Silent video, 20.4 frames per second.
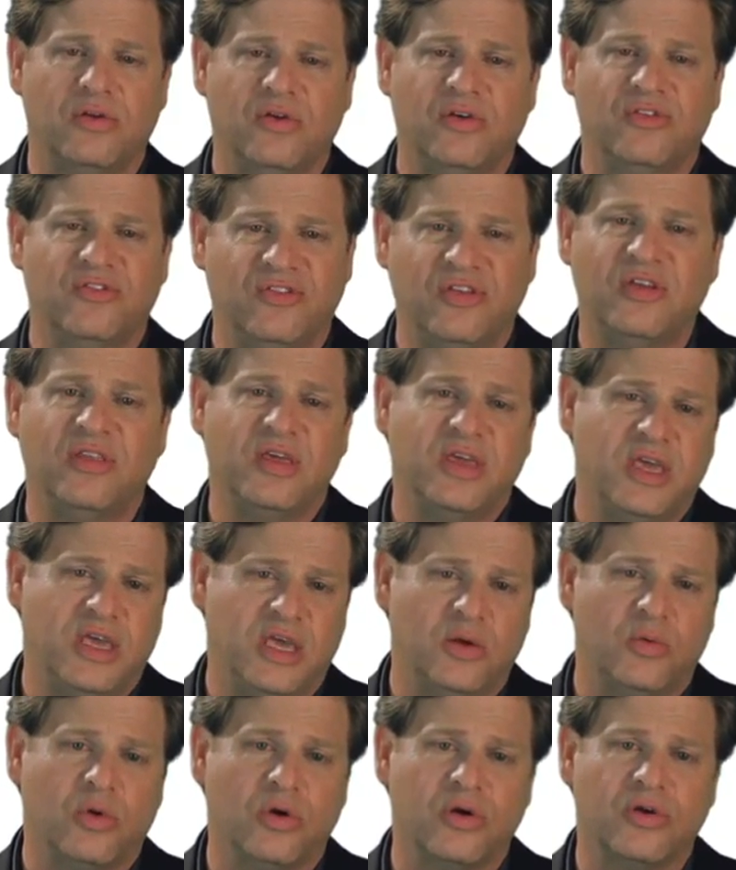You can see the
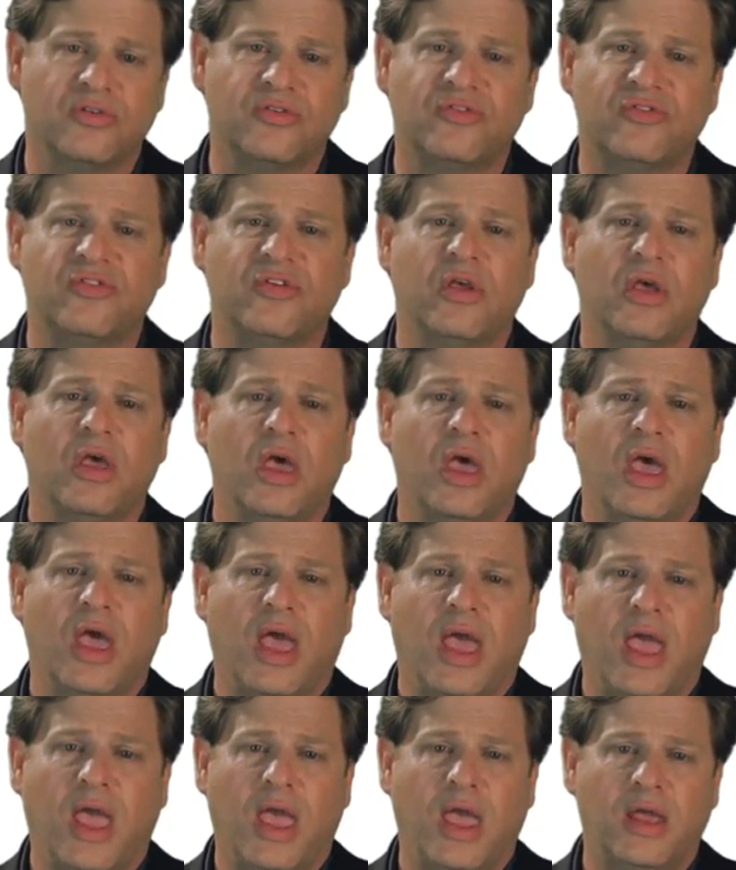keywords,
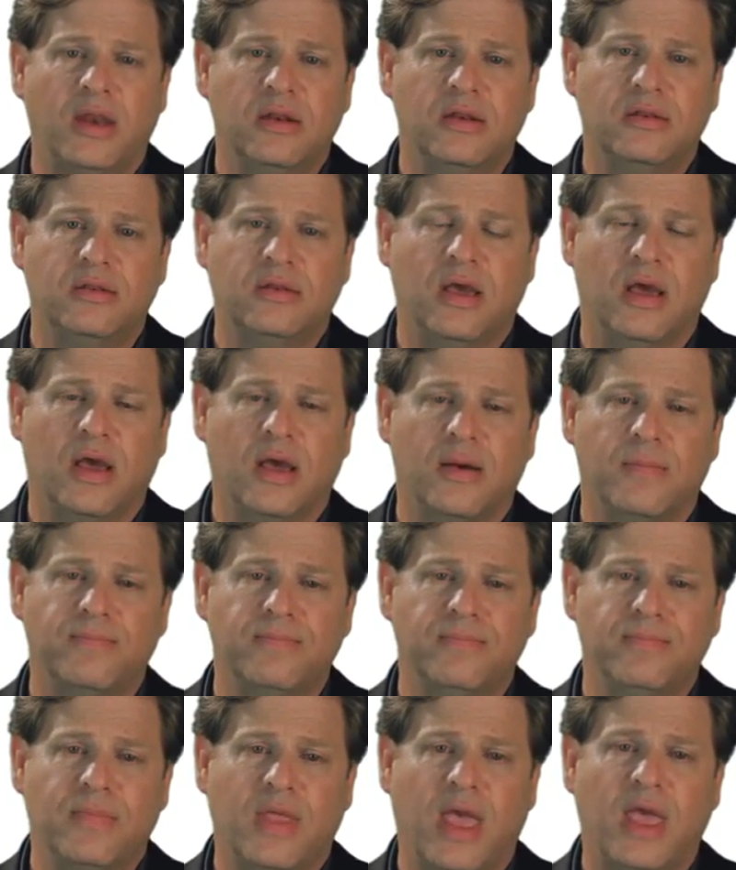and
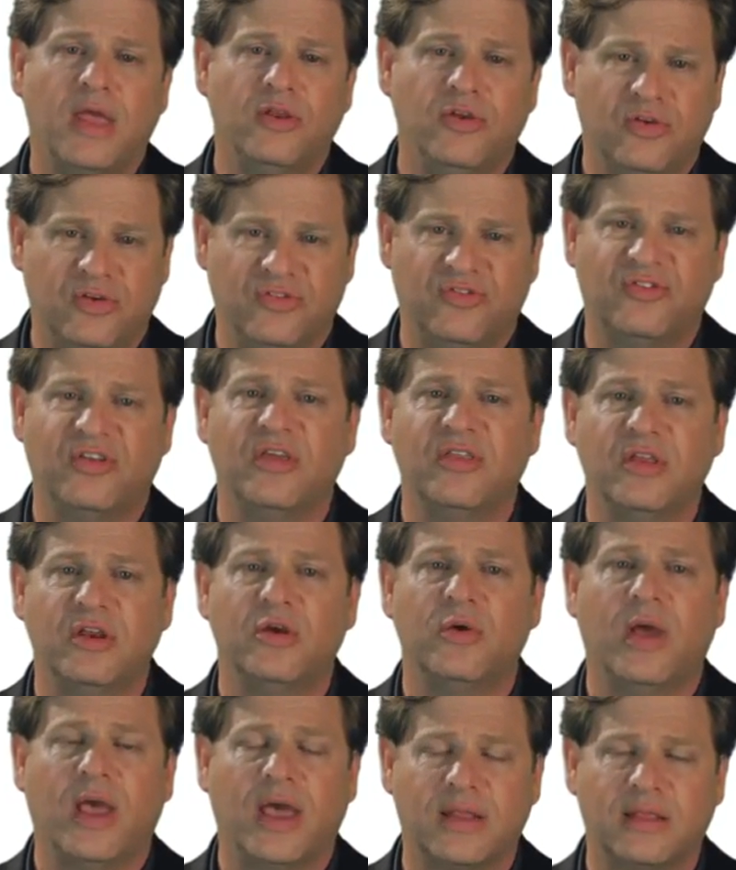you can see the
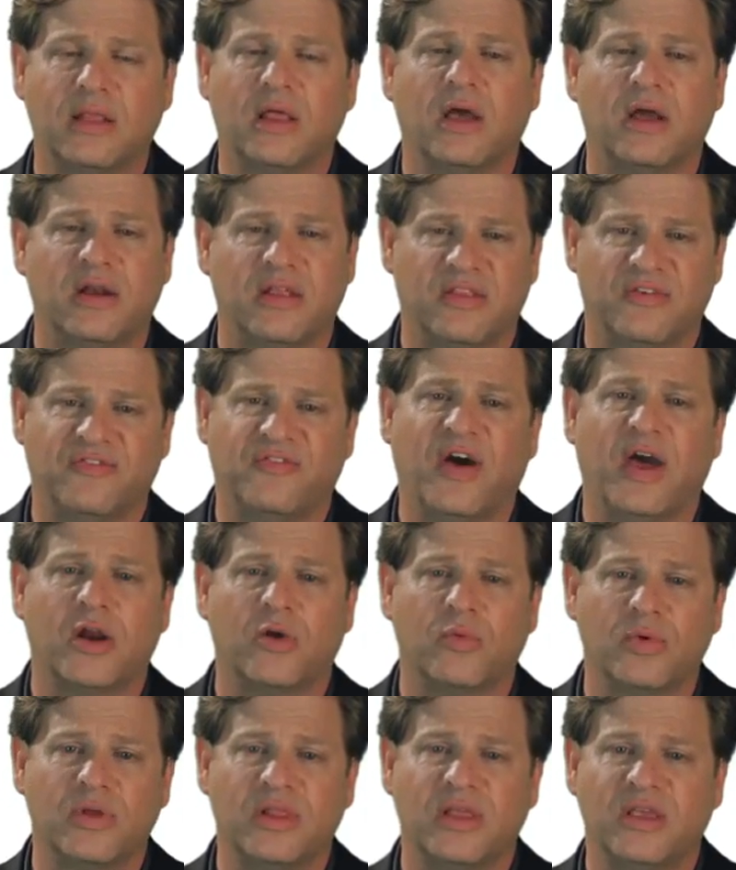new headline on the
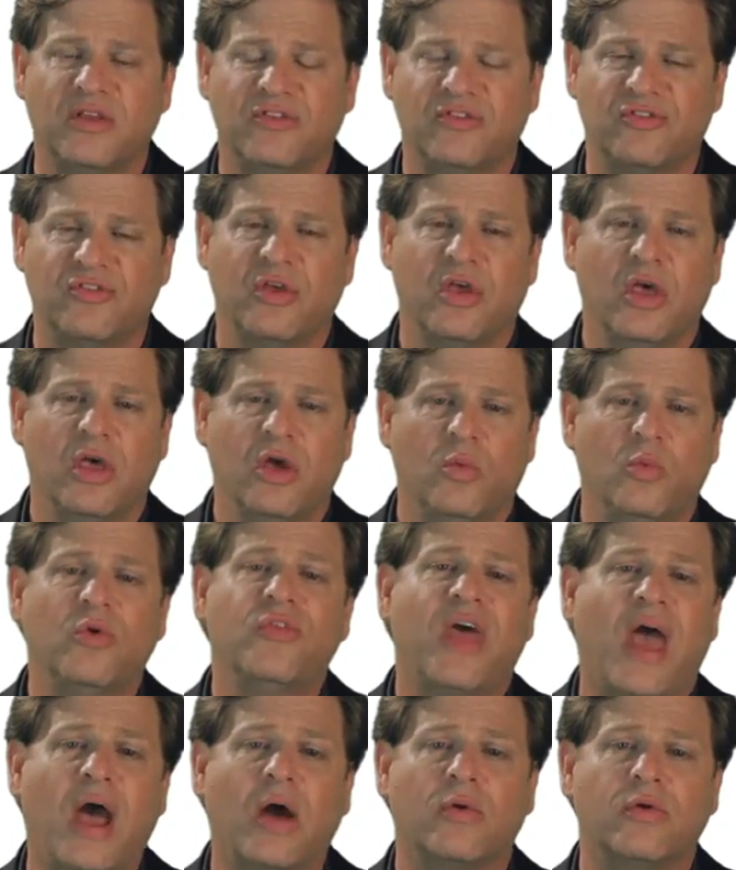final release
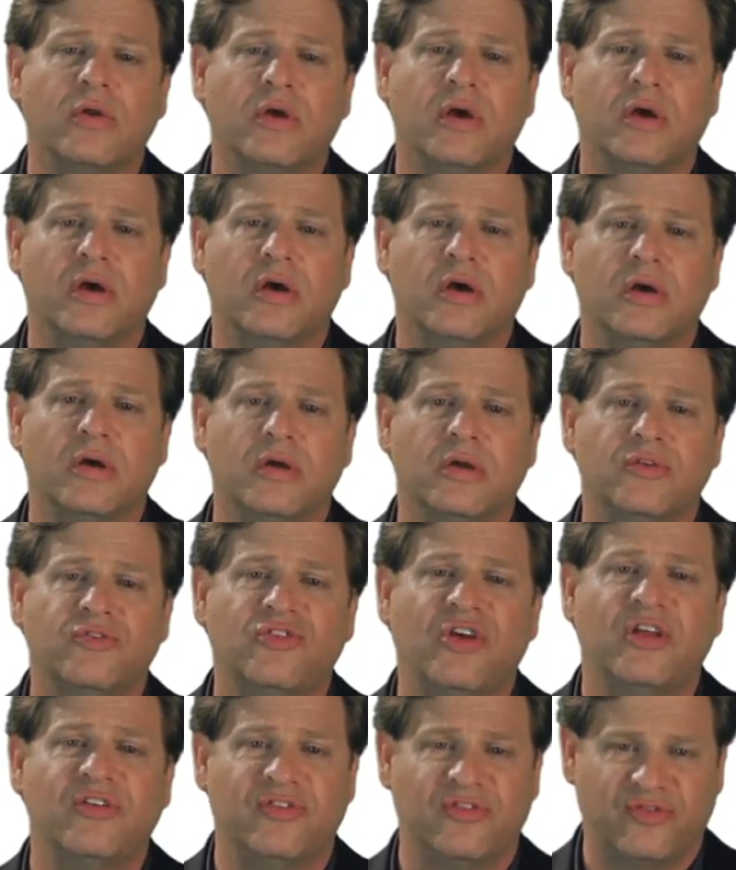without
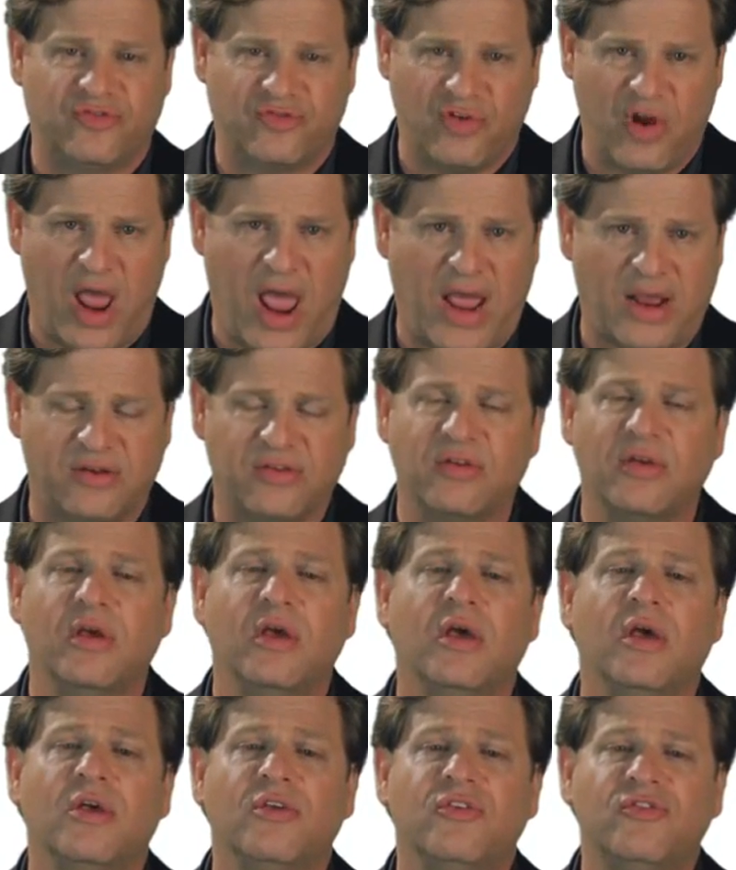changes tracked.
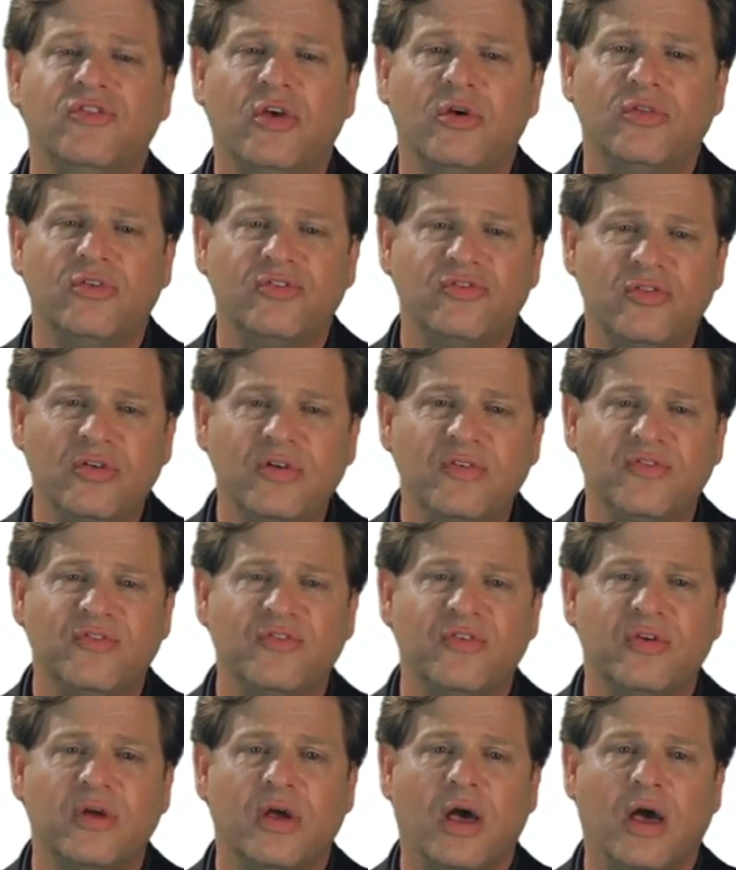So there's sort of